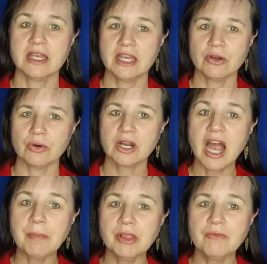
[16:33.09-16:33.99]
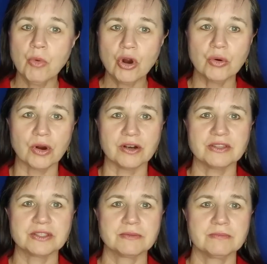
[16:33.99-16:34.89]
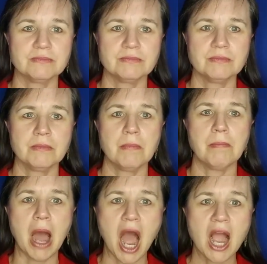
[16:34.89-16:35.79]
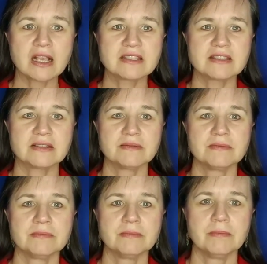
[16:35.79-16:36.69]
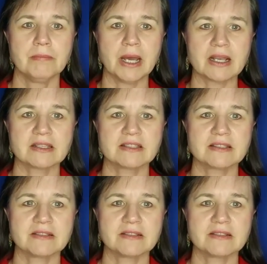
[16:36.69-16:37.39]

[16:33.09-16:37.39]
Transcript: Here are a couple of more words. Box, bucks.